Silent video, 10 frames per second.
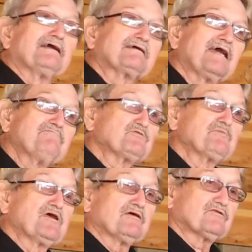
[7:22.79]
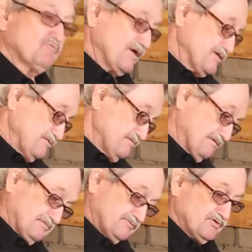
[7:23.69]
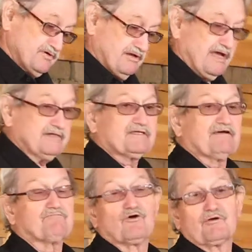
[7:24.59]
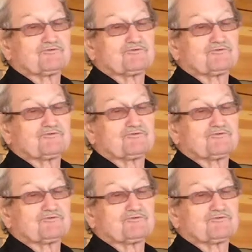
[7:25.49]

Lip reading: Came to me the way you sort of got that one.